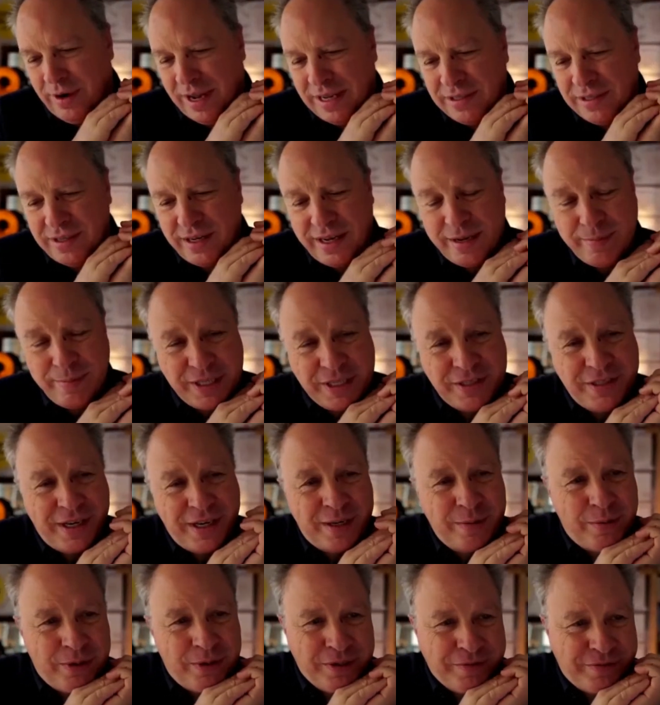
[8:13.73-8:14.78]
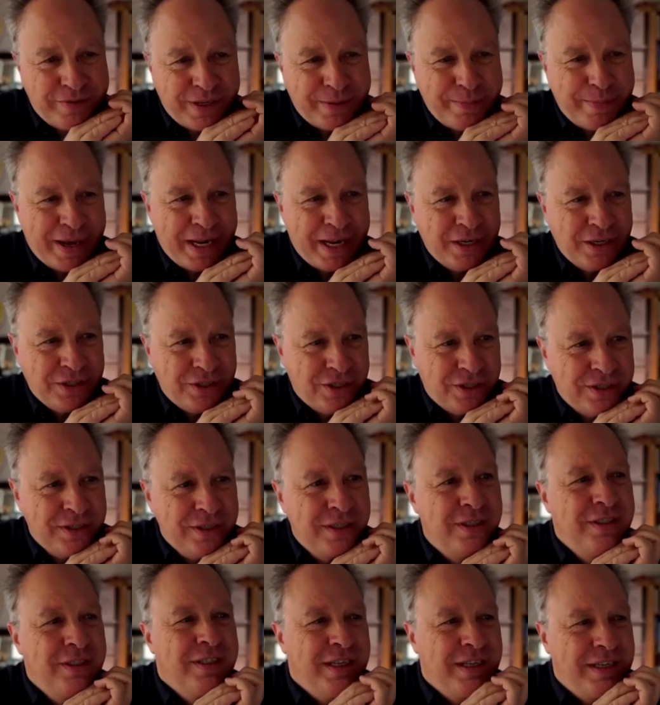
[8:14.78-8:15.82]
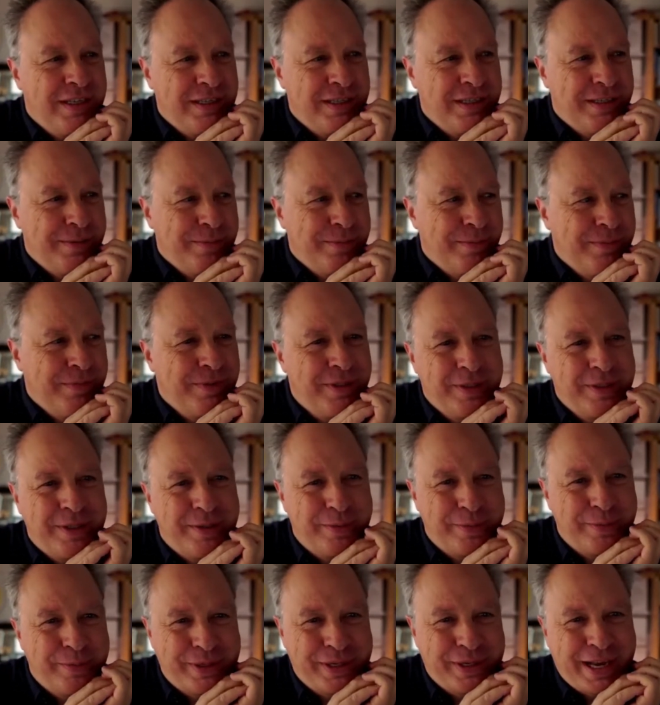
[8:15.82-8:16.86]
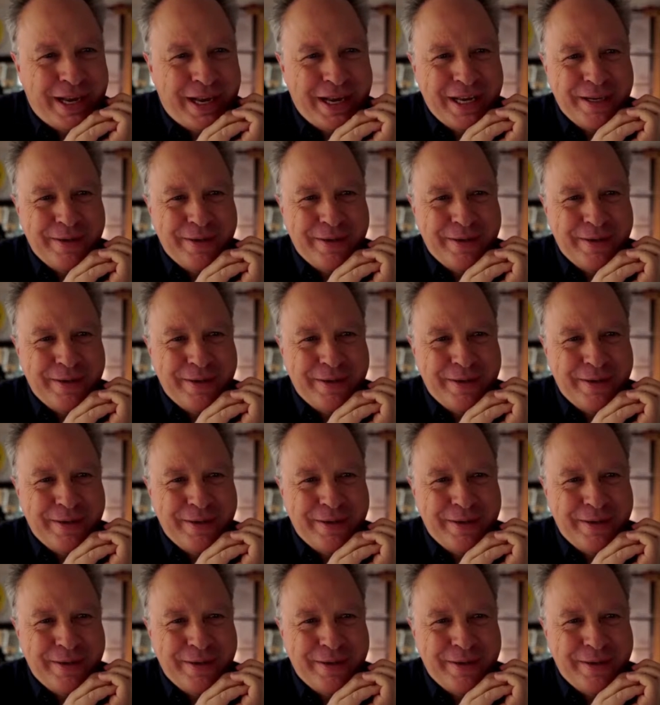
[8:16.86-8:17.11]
granted, I'm a terrible event manager, but